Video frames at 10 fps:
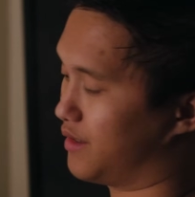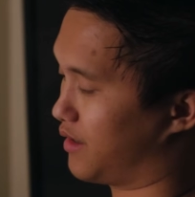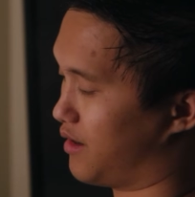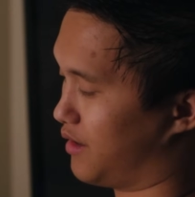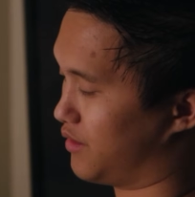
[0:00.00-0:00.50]
they
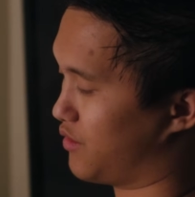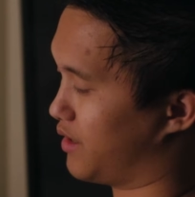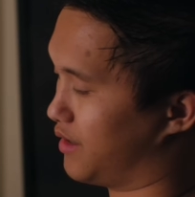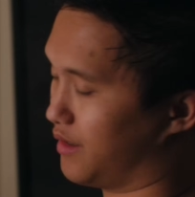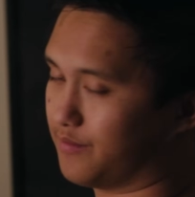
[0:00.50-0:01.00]
kind of
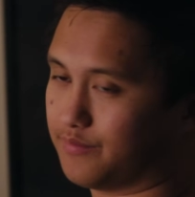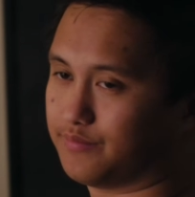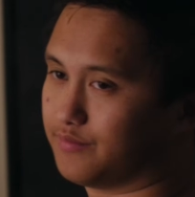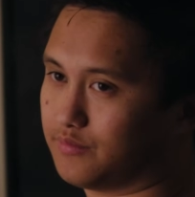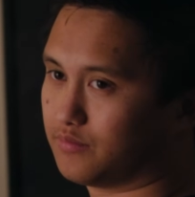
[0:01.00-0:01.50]
try to,
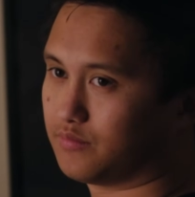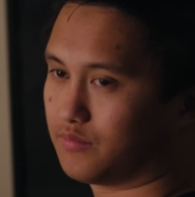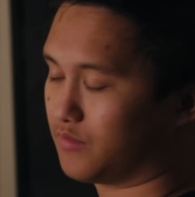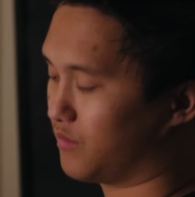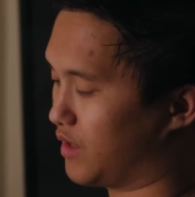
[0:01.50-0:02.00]

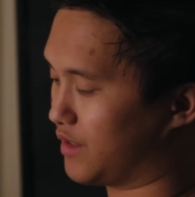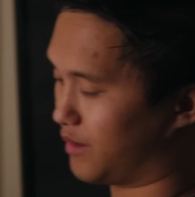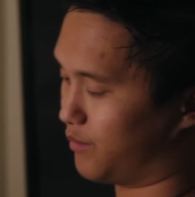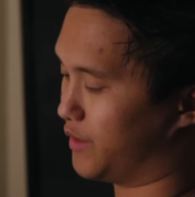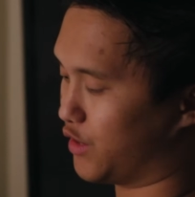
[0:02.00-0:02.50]
it's
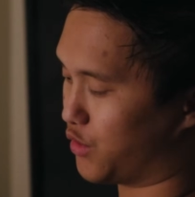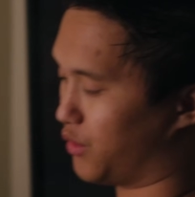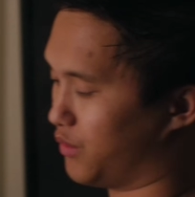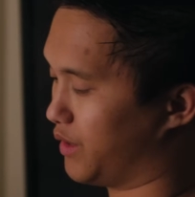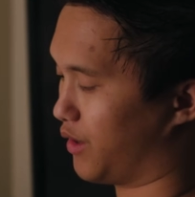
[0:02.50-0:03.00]
a
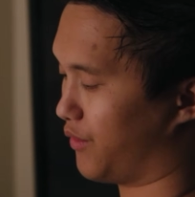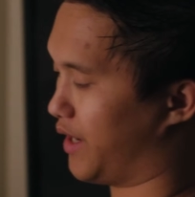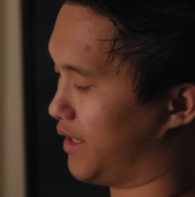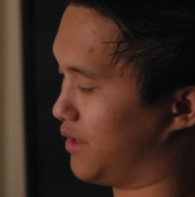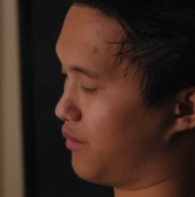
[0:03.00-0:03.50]
digital
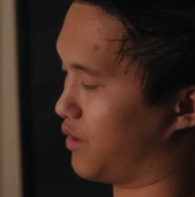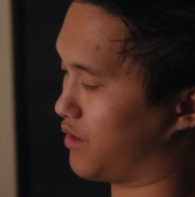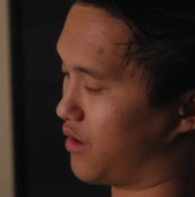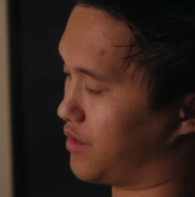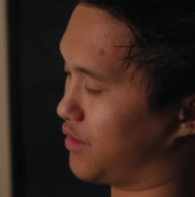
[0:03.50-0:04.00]
interface where
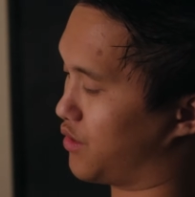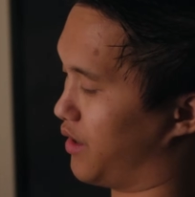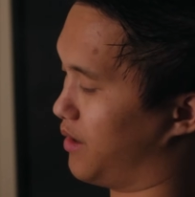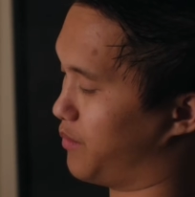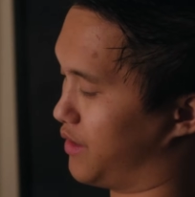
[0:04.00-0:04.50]
it's all
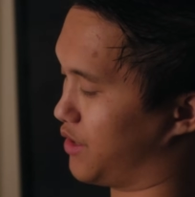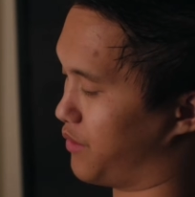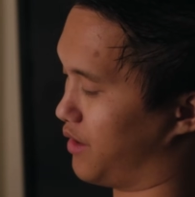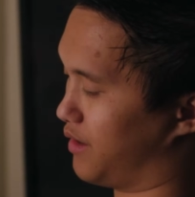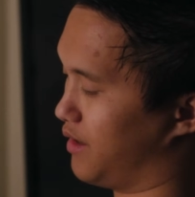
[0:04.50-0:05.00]
touchscreen, but this
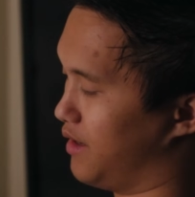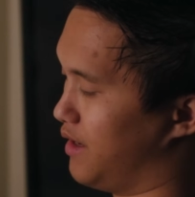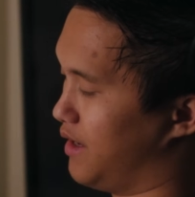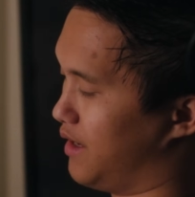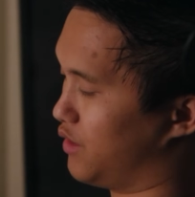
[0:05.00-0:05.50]
one,
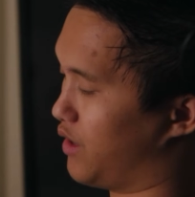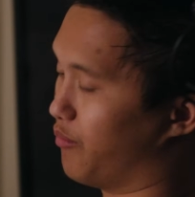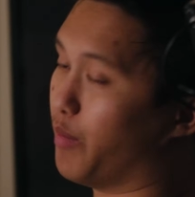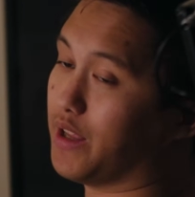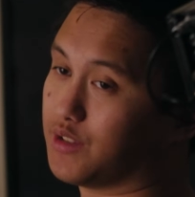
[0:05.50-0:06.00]
you
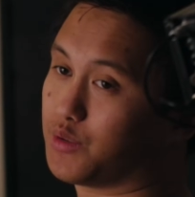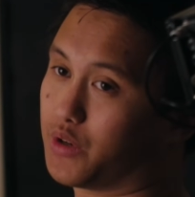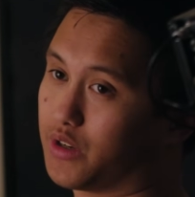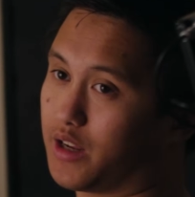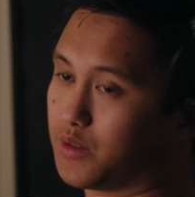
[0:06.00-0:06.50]
have buttons where
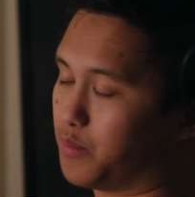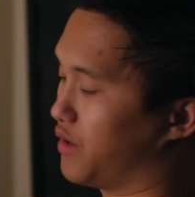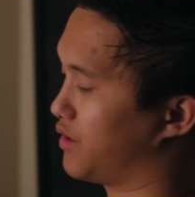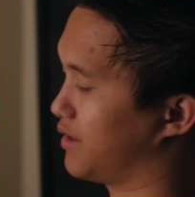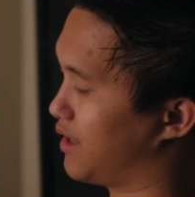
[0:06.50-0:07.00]
you can actually
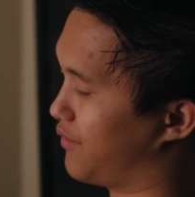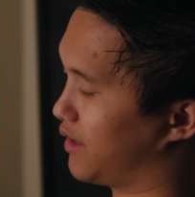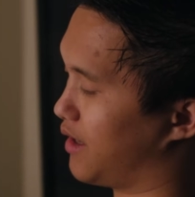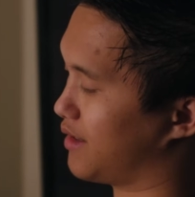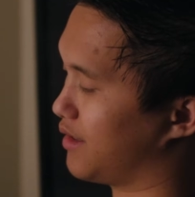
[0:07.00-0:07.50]
push and stuff
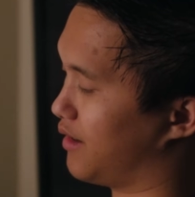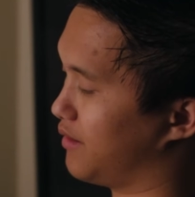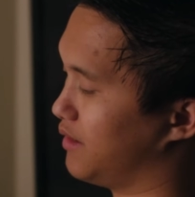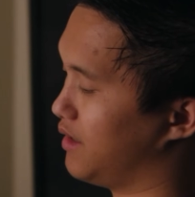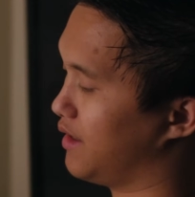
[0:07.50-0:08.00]
like that. So
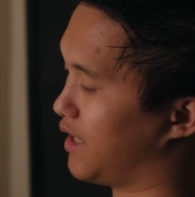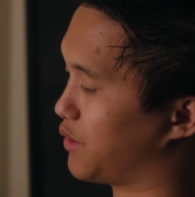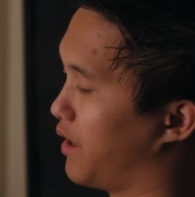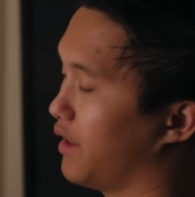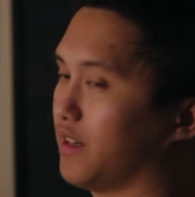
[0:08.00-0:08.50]
that's
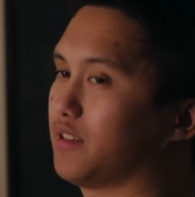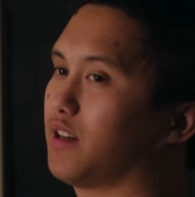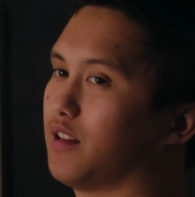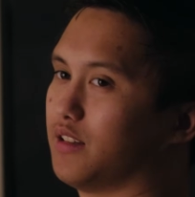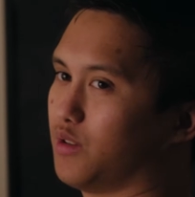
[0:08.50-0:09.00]
why I like
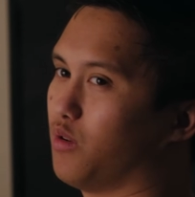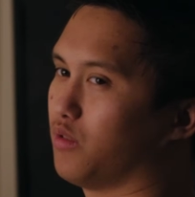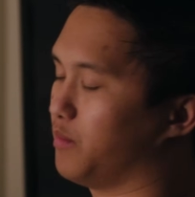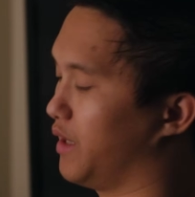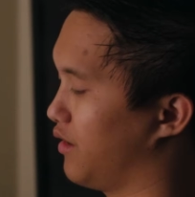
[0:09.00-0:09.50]
kind of these
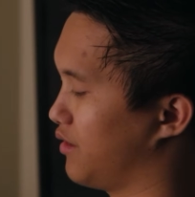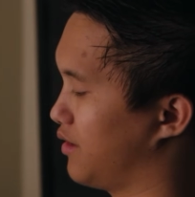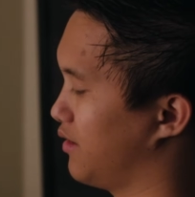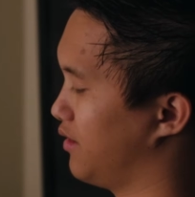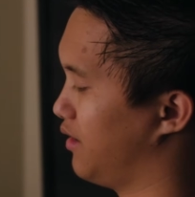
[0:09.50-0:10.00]
older
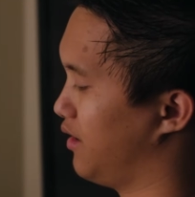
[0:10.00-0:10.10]
meters.